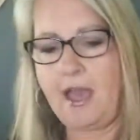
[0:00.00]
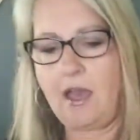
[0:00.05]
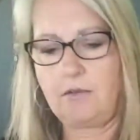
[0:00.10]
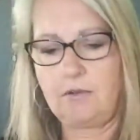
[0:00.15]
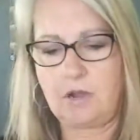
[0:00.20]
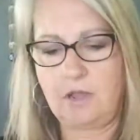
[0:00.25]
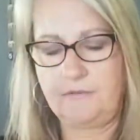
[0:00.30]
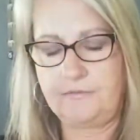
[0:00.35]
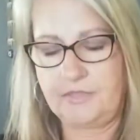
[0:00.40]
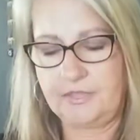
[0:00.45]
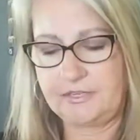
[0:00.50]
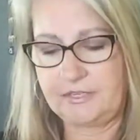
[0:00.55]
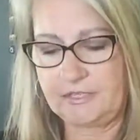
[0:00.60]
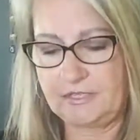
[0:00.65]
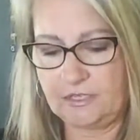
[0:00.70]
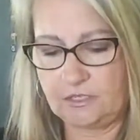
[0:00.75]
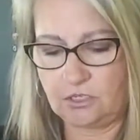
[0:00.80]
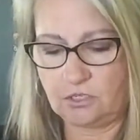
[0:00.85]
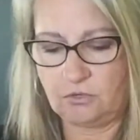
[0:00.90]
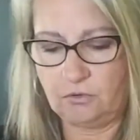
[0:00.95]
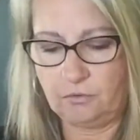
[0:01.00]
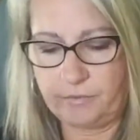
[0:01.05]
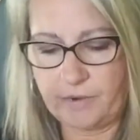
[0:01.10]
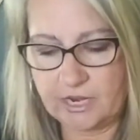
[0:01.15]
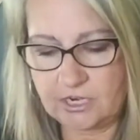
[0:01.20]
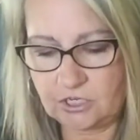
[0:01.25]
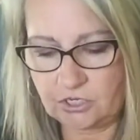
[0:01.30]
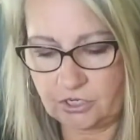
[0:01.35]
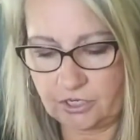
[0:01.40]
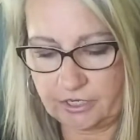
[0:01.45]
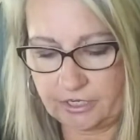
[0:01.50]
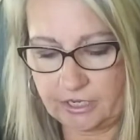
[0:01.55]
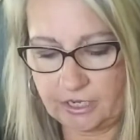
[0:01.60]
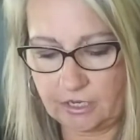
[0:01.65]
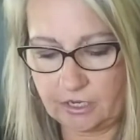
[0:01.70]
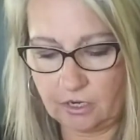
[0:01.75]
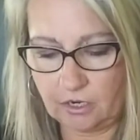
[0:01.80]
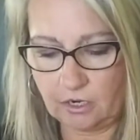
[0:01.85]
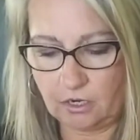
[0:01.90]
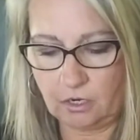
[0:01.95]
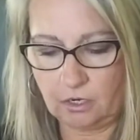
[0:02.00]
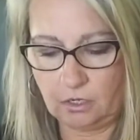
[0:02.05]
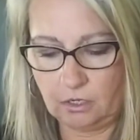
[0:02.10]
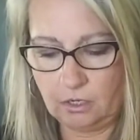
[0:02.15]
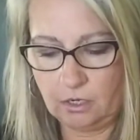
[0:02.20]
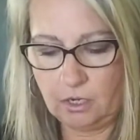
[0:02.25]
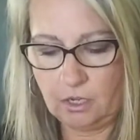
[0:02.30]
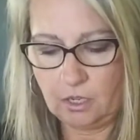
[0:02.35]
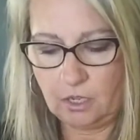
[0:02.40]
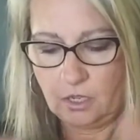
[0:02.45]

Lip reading: out of this situation here,